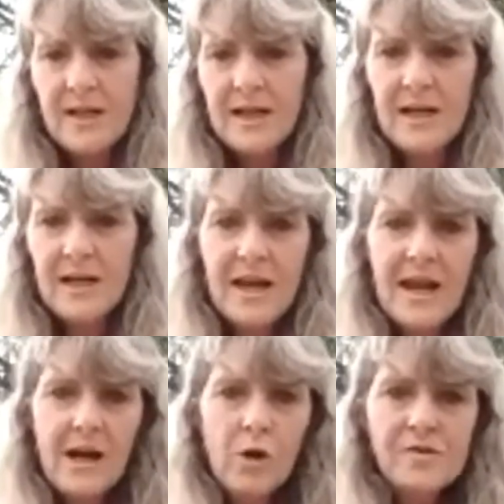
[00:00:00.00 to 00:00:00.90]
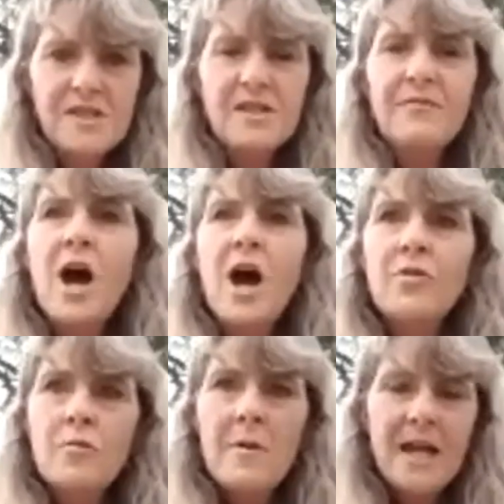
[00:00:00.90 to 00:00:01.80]
our
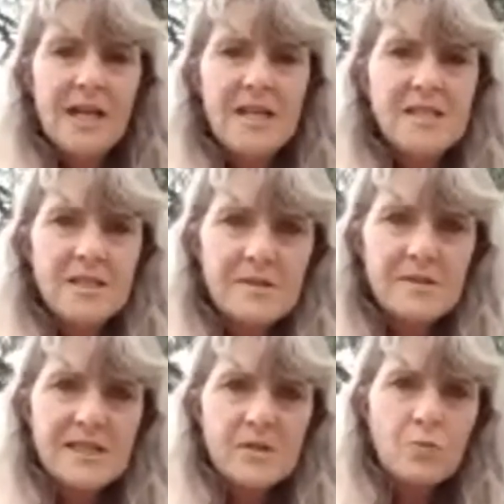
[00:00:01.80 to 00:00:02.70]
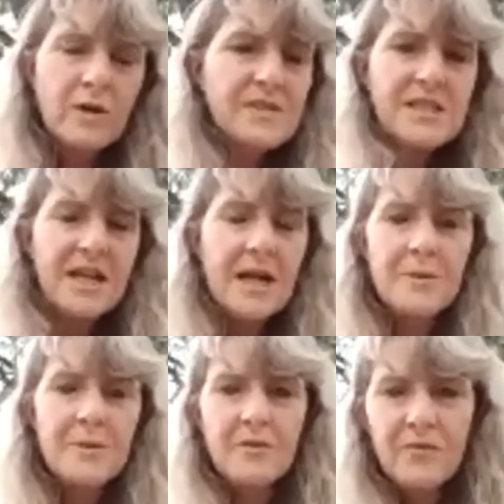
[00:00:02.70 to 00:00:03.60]
survival mechanisms that we've set
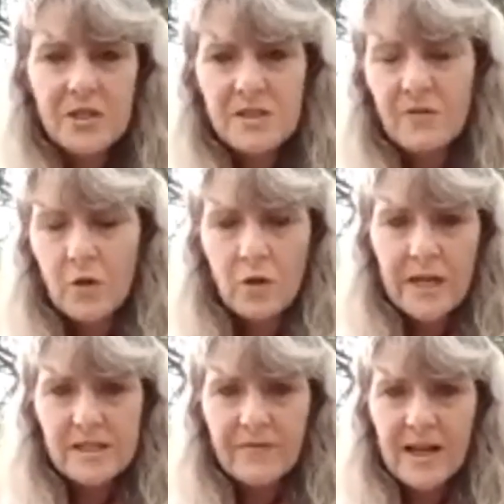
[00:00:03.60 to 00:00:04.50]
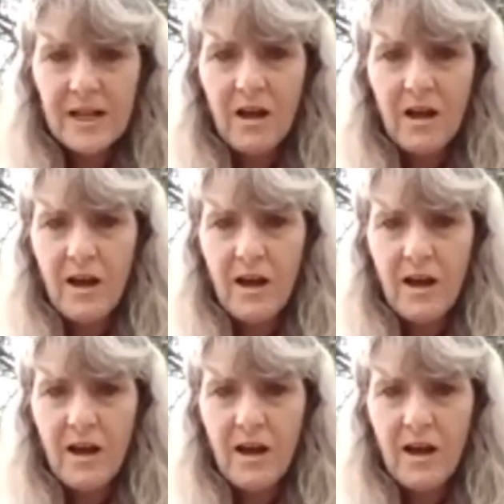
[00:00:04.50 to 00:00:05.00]
up in the first few years of our life.